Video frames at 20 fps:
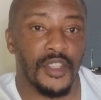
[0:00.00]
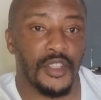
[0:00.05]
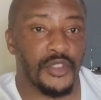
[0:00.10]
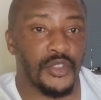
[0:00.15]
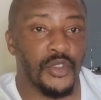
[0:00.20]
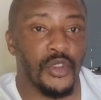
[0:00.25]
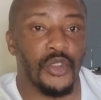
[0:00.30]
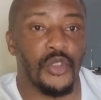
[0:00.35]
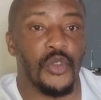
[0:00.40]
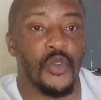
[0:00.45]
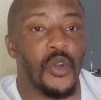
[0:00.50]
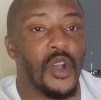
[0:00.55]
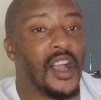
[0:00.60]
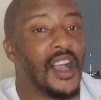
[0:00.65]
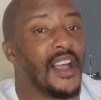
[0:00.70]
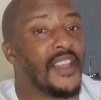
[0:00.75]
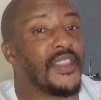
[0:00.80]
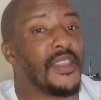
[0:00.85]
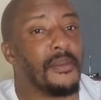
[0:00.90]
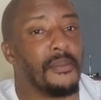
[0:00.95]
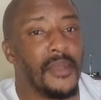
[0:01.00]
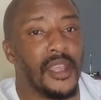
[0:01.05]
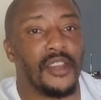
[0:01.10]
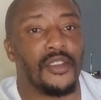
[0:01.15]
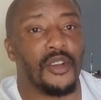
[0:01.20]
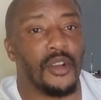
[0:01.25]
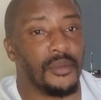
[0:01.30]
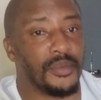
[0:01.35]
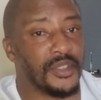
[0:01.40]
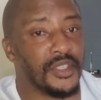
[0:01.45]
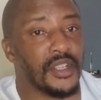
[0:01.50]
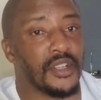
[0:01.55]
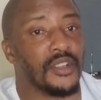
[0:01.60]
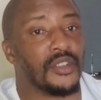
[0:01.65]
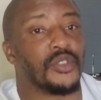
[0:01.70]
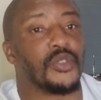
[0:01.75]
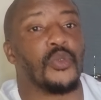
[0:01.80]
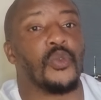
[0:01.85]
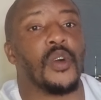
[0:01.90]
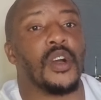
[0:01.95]
So you are the main
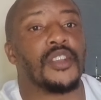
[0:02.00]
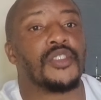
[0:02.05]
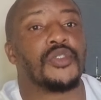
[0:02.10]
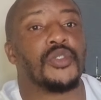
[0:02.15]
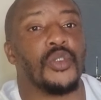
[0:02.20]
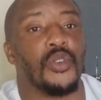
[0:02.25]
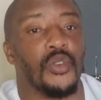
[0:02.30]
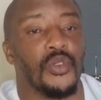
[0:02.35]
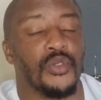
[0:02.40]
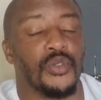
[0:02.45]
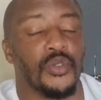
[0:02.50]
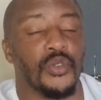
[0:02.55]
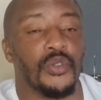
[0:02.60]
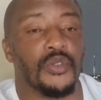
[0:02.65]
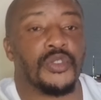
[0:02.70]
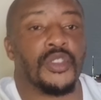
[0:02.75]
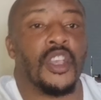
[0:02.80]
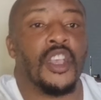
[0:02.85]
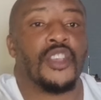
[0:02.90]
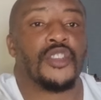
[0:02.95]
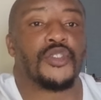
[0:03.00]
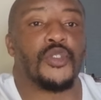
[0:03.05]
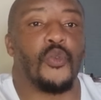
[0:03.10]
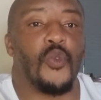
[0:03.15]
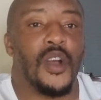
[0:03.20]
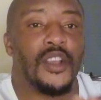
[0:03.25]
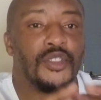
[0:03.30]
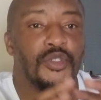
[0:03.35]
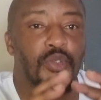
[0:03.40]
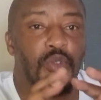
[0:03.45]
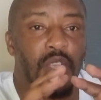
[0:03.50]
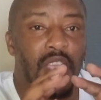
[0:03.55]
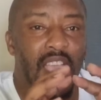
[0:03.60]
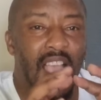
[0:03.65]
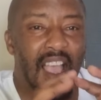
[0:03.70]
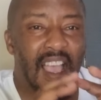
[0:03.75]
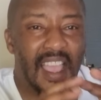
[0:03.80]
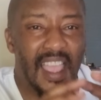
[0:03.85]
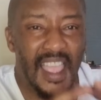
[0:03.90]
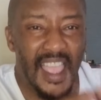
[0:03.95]
obstacle towards your own goals. So once you
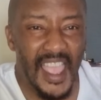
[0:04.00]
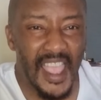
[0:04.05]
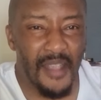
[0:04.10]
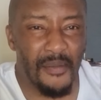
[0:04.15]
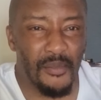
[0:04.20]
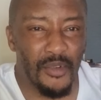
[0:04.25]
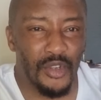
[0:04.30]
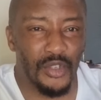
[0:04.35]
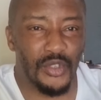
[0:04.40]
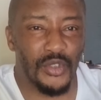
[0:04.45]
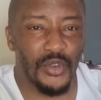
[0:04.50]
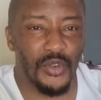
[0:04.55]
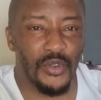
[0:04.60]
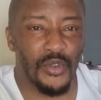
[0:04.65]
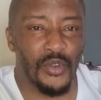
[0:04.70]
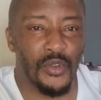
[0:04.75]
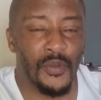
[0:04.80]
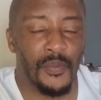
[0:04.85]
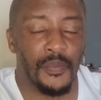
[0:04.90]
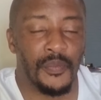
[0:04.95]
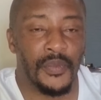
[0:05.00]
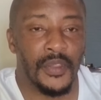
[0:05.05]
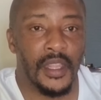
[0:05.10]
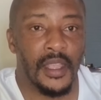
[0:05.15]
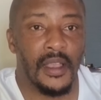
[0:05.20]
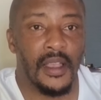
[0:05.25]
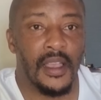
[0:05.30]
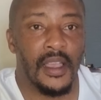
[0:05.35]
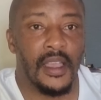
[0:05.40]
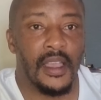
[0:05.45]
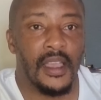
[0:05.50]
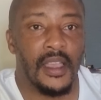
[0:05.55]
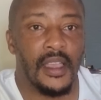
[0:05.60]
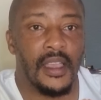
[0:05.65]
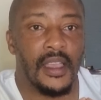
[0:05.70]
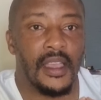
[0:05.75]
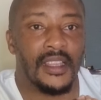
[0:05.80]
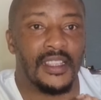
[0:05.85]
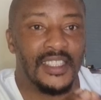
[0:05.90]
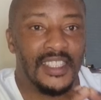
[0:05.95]
are able to
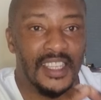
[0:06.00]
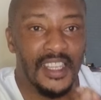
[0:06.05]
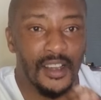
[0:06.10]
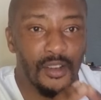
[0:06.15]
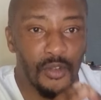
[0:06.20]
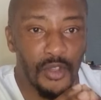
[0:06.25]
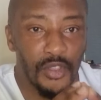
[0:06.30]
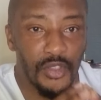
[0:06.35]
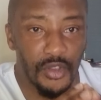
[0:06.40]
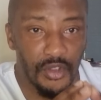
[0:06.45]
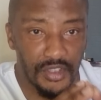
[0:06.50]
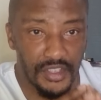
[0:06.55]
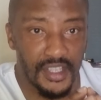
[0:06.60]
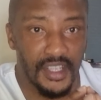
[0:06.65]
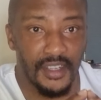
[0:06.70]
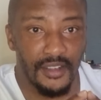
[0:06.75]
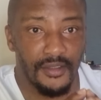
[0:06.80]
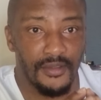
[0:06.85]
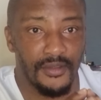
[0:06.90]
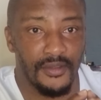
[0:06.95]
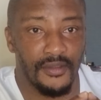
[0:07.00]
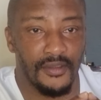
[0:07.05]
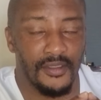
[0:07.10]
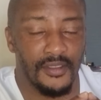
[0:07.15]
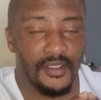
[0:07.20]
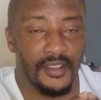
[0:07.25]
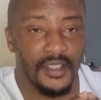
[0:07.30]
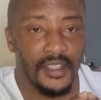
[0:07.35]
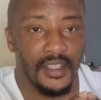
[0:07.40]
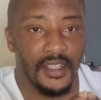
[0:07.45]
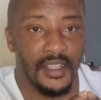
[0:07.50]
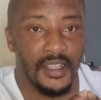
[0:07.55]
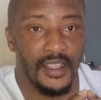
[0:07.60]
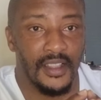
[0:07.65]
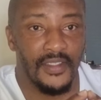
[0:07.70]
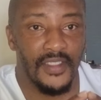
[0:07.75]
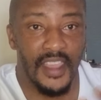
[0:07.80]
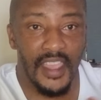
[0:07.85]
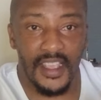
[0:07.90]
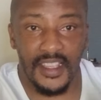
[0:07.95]
deal with yourself,
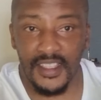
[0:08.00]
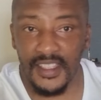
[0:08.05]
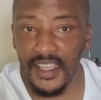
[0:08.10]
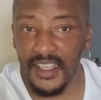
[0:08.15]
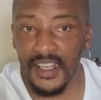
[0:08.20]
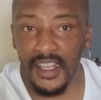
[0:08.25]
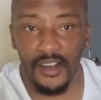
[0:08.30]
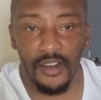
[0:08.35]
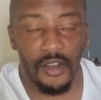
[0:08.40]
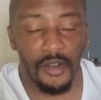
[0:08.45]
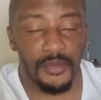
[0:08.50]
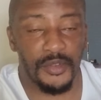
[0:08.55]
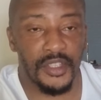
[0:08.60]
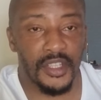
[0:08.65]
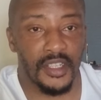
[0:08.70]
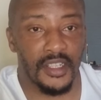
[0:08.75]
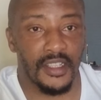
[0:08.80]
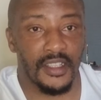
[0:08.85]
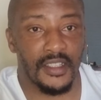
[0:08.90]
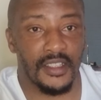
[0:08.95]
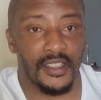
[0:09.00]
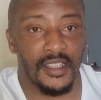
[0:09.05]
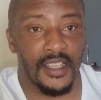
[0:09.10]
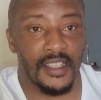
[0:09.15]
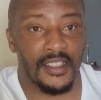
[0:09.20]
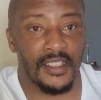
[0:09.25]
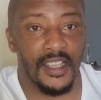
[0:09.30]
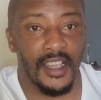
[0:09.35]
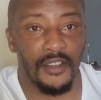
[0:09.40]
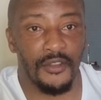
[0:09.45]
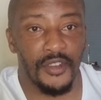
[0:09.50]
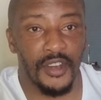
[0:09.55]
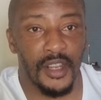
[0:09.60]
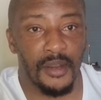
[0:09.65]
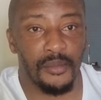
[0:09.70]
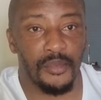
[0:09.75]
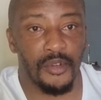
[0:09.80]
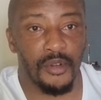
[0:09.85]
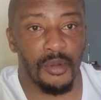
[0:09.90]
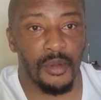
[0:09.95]
the external obstacles, as the
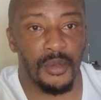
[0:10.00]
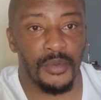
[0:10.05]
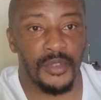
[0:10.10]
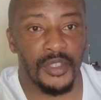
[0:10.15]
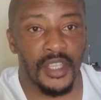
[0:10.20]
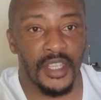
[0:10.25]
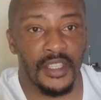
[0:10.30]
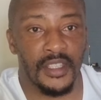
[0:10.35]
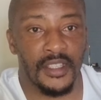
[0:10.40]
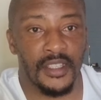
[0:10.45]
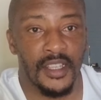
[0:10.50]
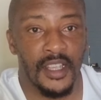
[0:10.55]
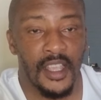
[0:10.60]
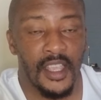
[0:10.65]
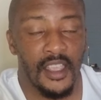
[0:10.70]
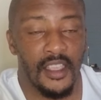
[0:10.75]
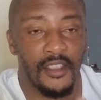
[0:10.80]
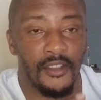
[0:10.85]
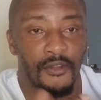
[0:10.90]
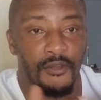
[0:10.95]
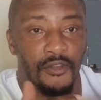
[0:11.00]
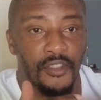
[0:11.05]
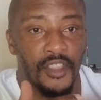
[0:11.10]
African proverb says, if